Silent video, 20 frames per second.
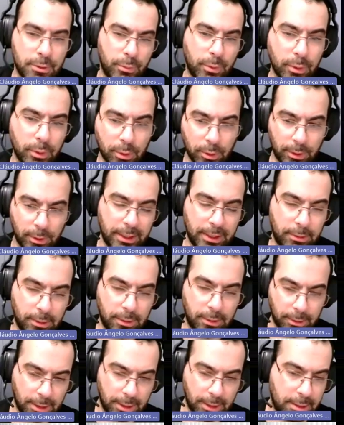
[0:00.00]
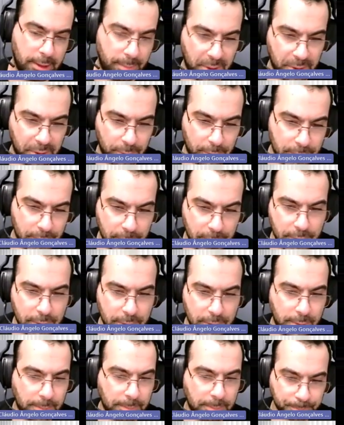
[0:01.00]
So we're collecting data about the
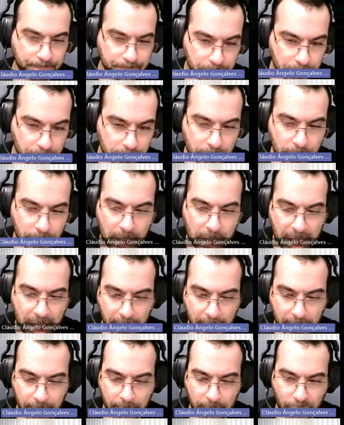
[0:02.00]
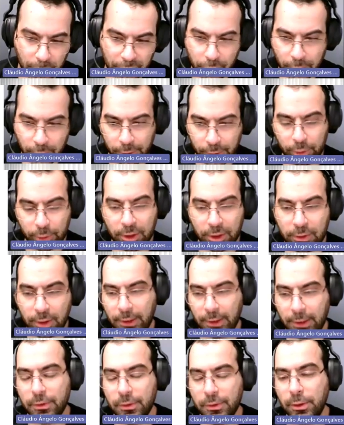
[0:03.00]
system, and we're trying to
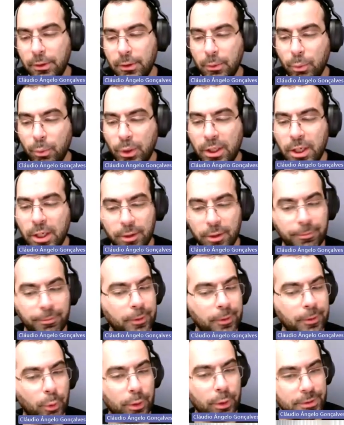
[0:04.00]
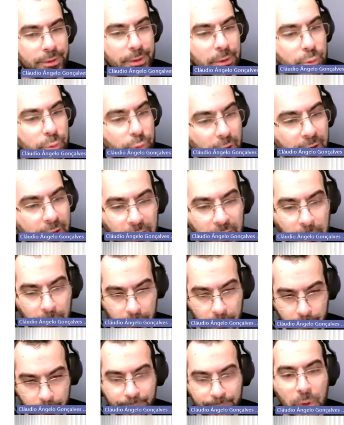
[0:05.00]
detect what kind of floor is it driving
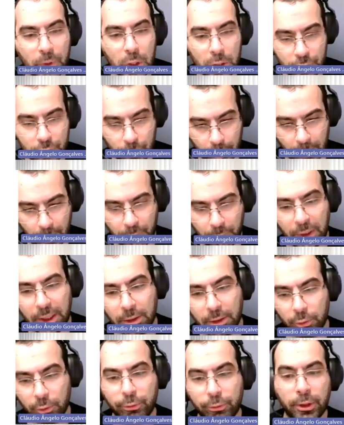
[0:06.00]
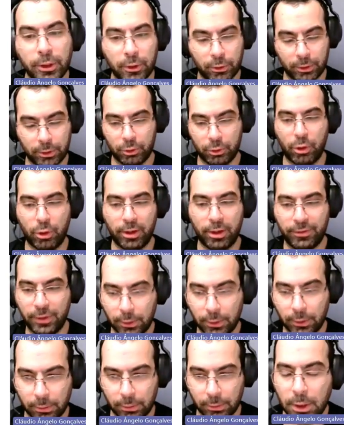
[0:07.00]
in, so that we can configure the
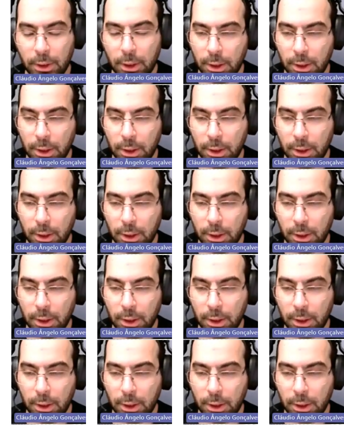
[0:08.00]
driving